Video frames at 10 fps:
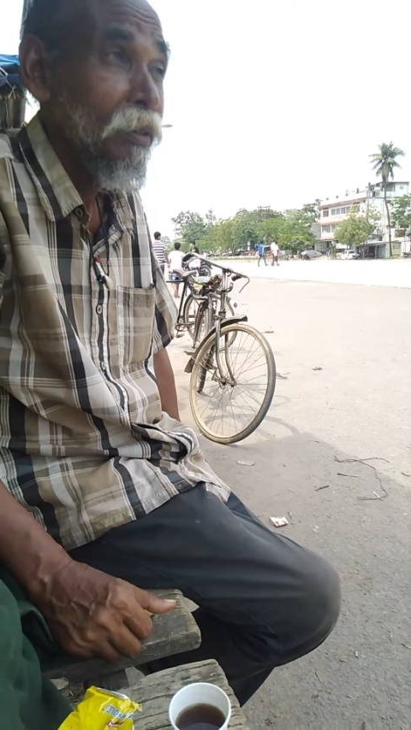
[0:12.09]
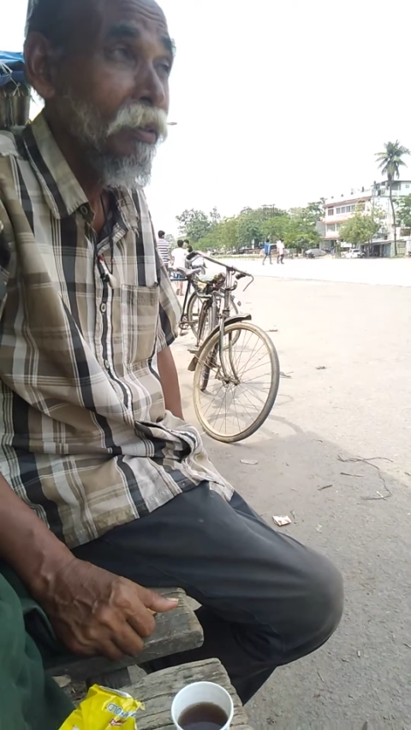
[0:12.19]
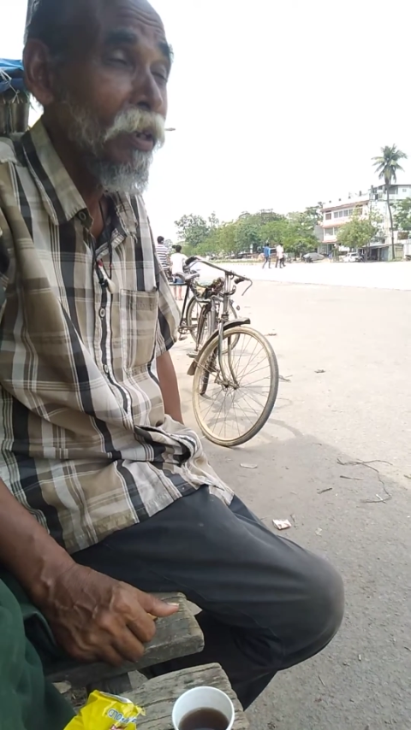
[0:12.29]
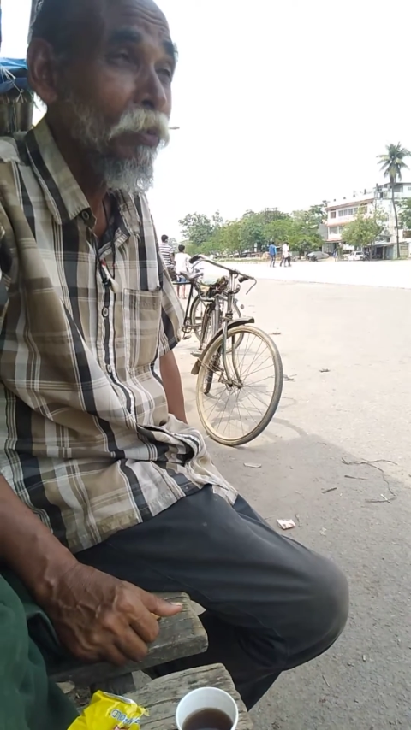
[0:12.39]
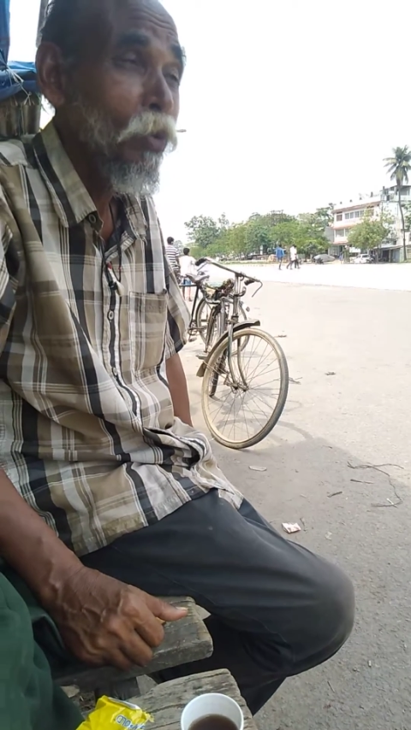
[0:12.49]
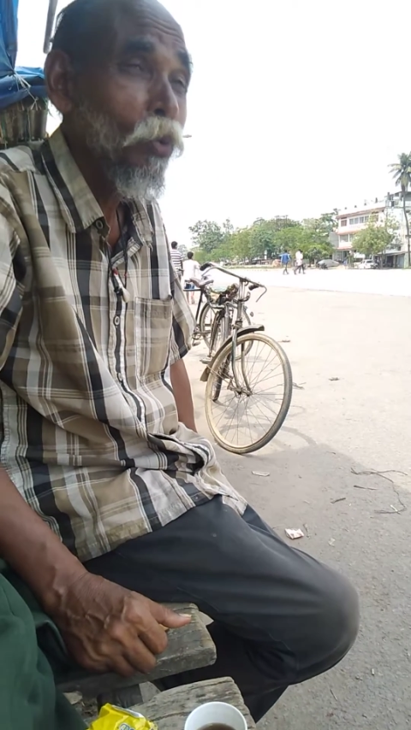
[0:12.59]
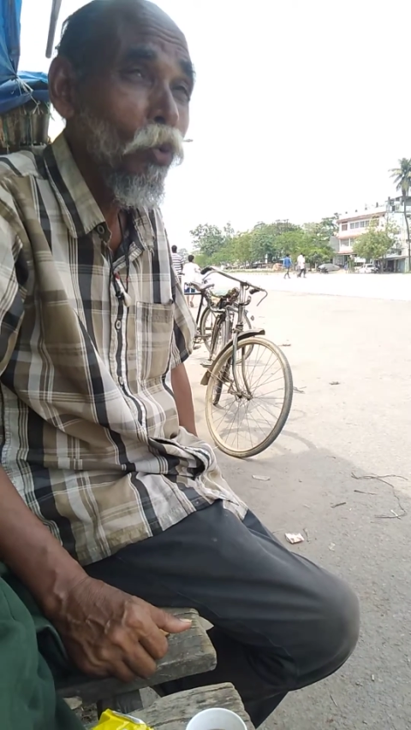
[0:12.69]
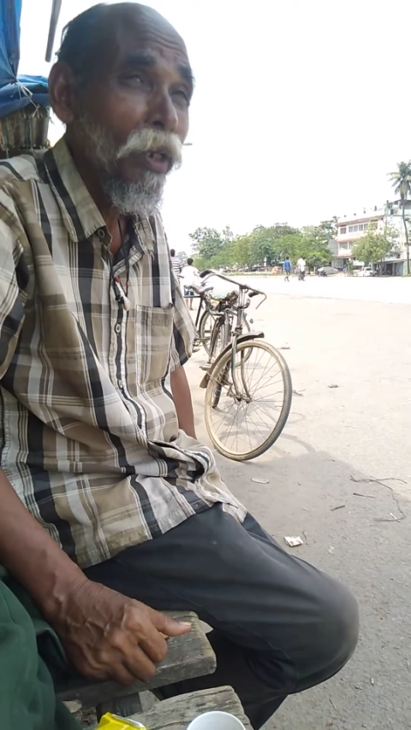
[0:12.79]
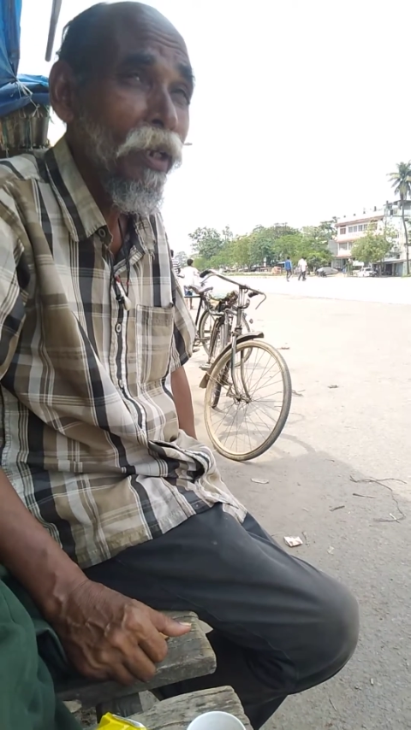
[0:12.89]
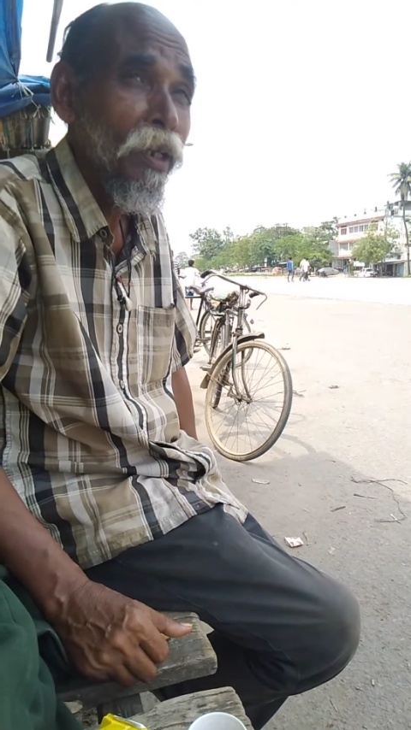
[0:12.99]
Therefore,
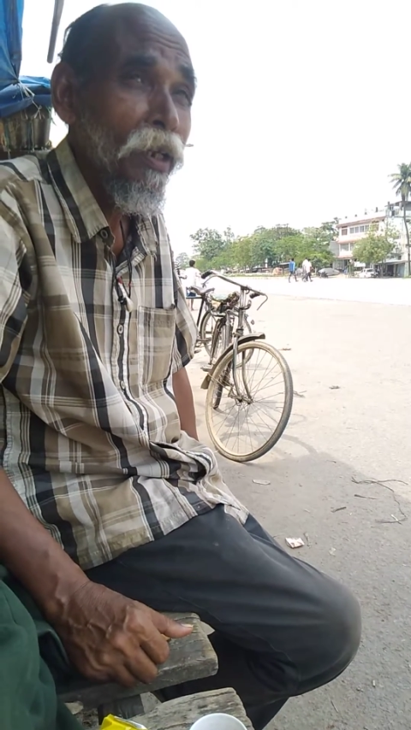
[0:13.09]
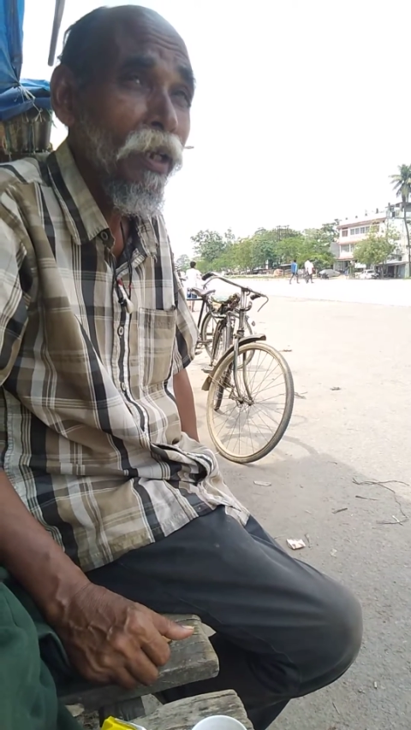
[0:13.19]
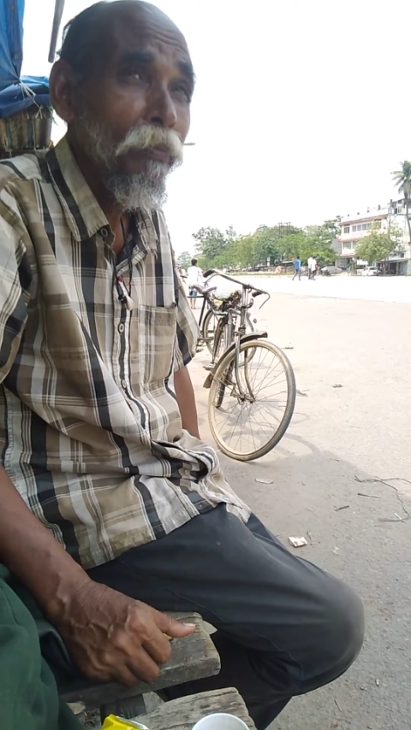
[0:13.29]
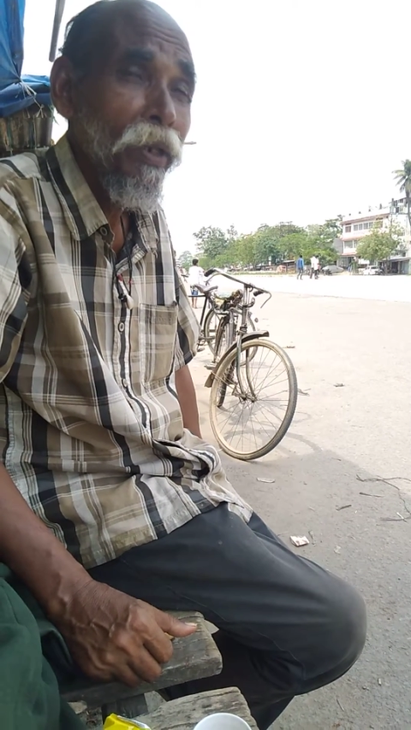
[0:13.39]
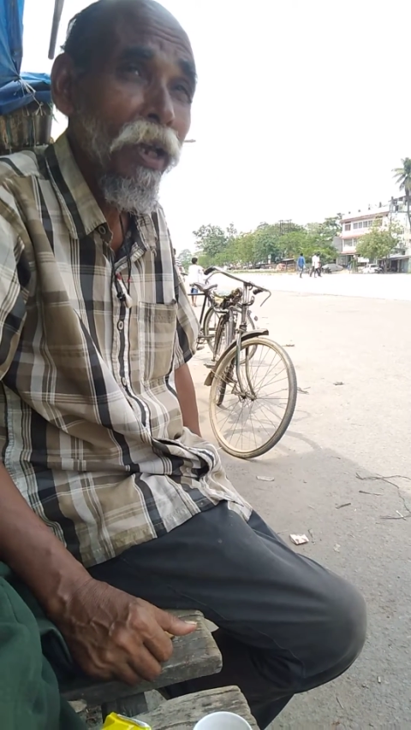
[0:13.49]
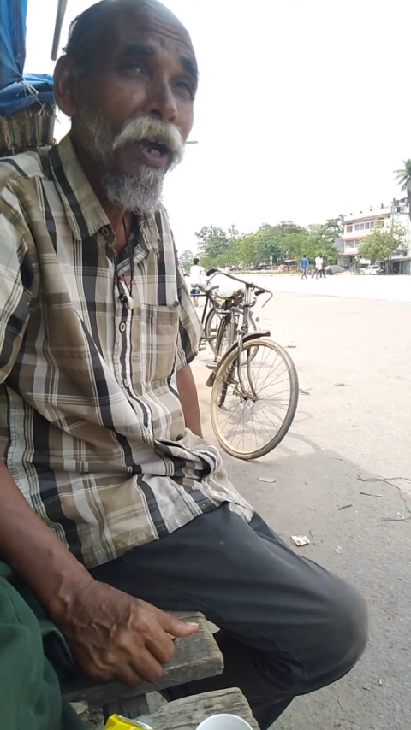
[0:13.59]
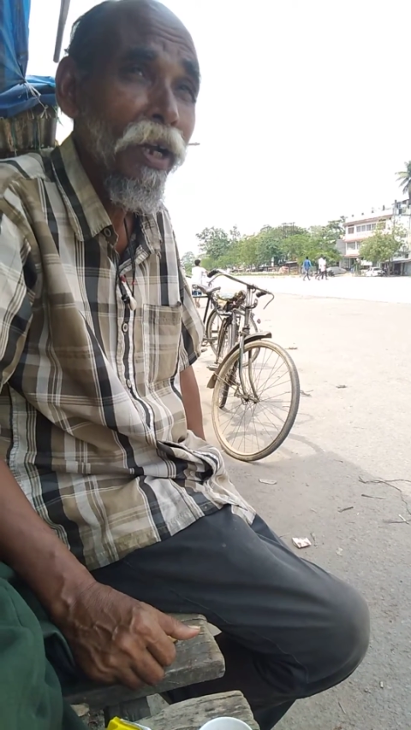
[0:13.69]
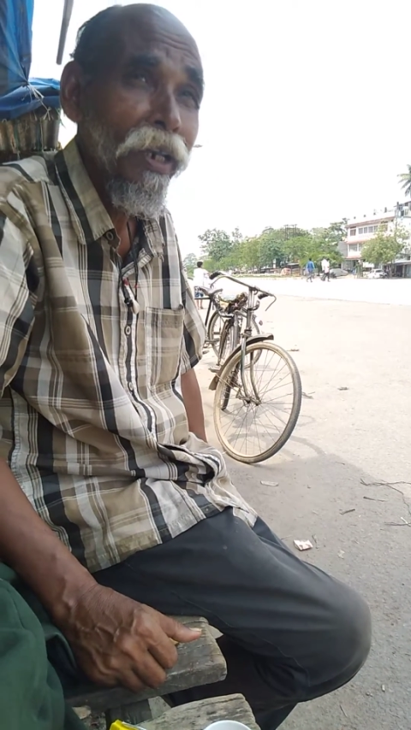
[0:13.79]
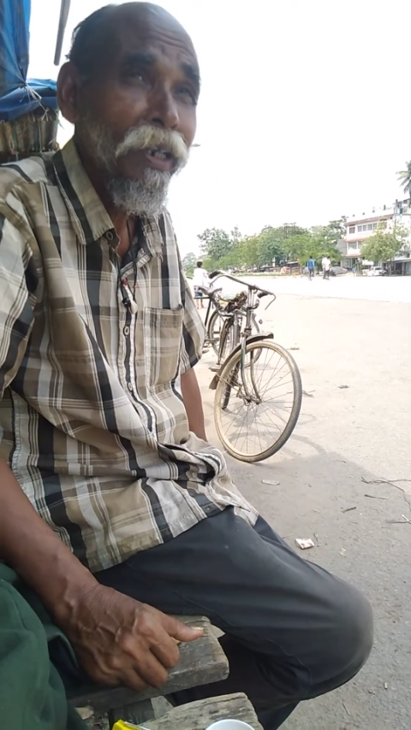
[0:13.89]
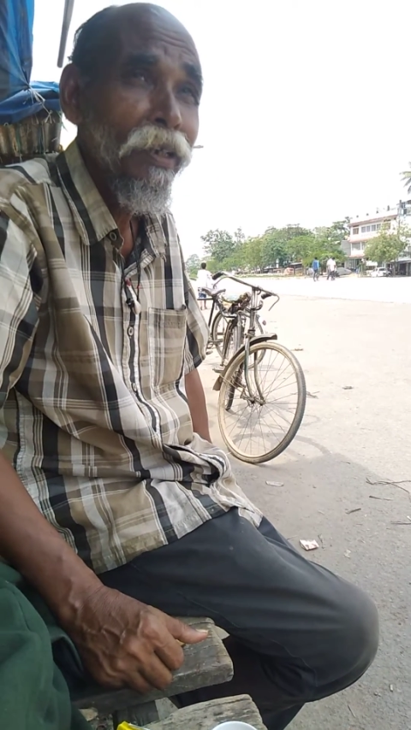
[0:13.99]
today very
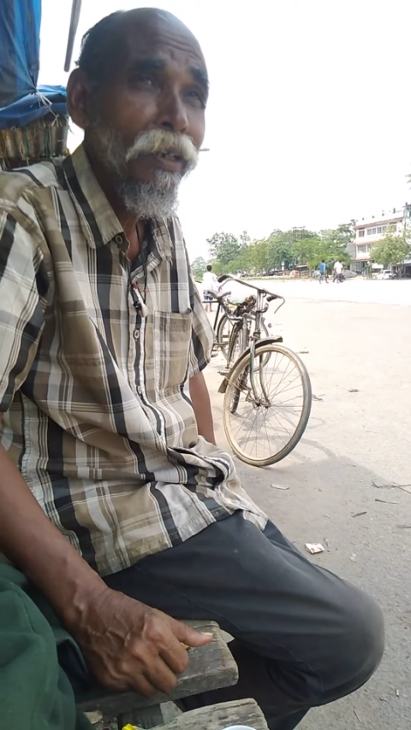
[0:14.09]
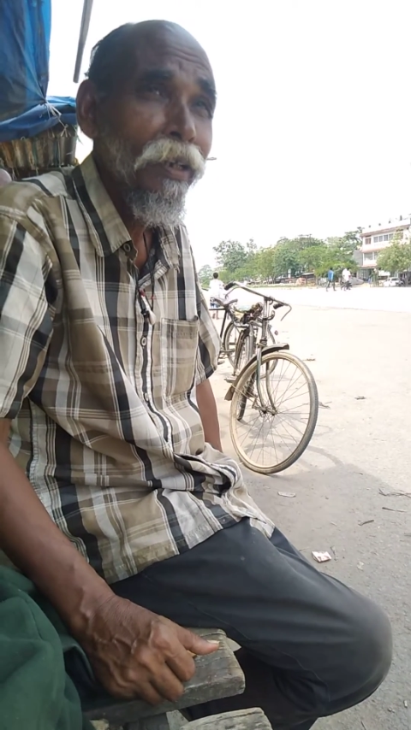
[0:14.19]
hungry.